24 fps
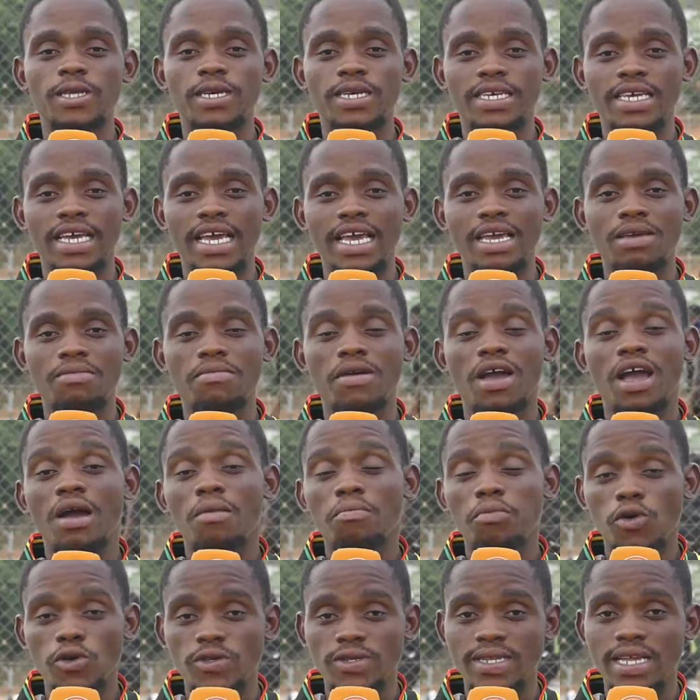the game
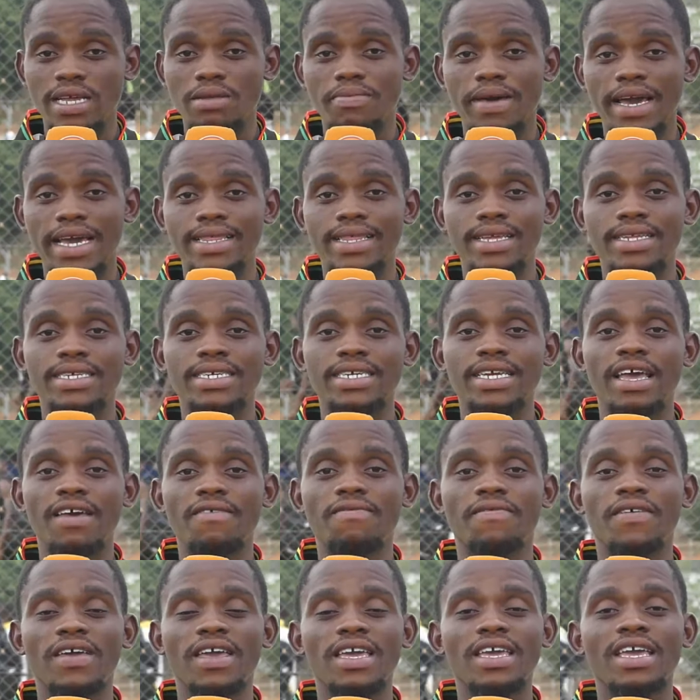posted by the
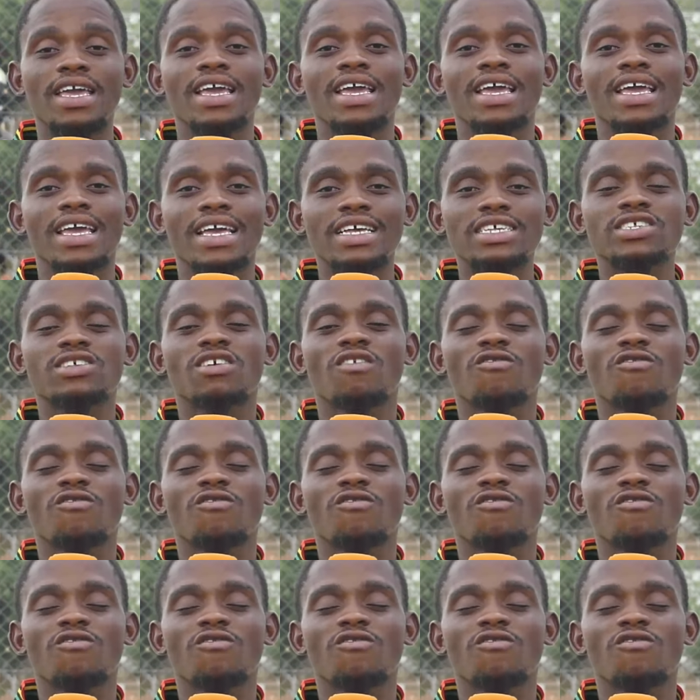GFA is